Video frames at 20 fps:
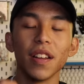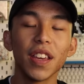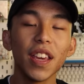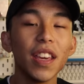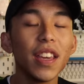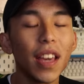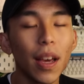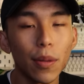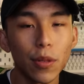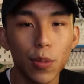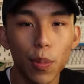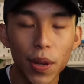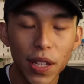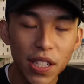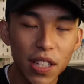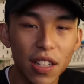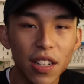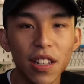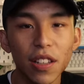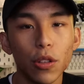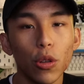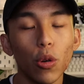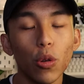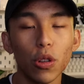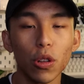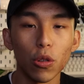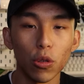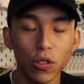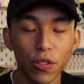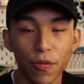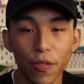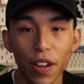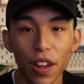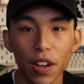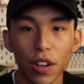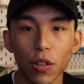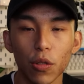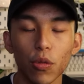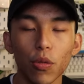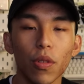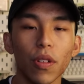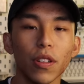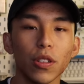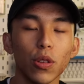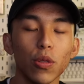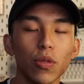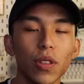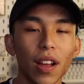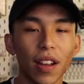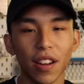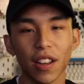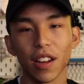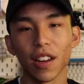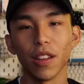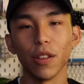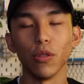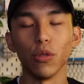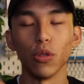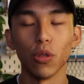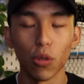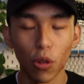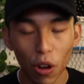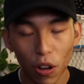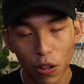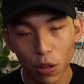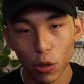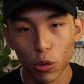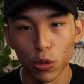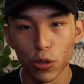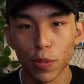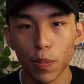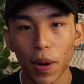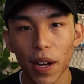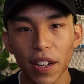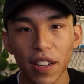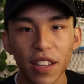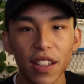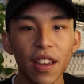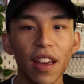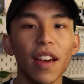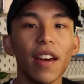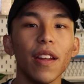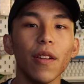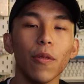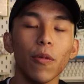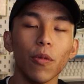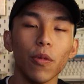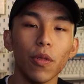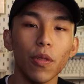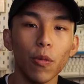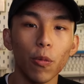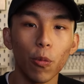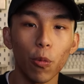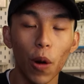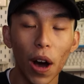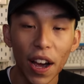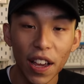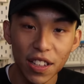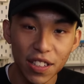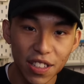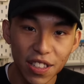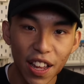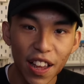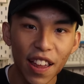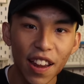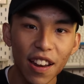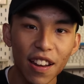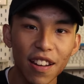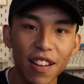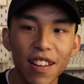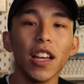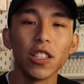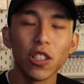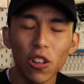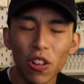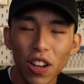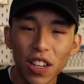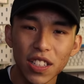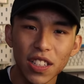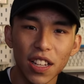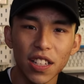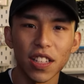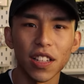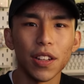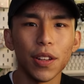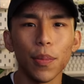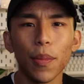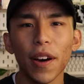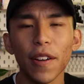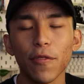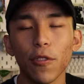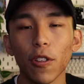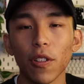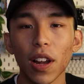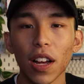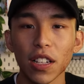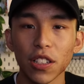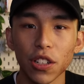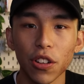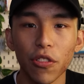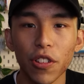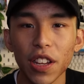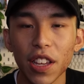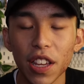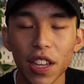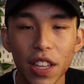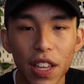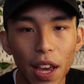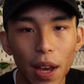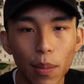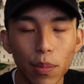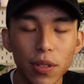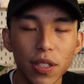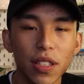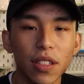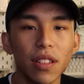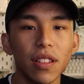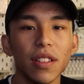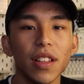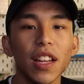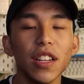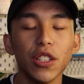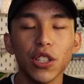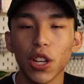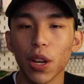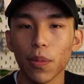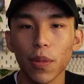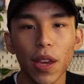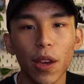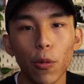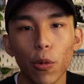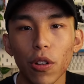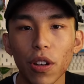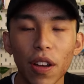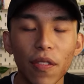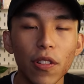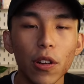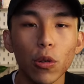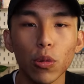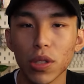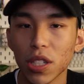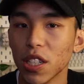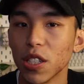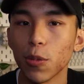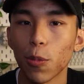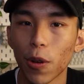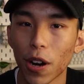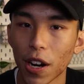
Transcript: The keycaps basically don't lose value, so technically you do not lose money. And why is that? As long as there's a demand for luxury keycaps, then GMK will never lose its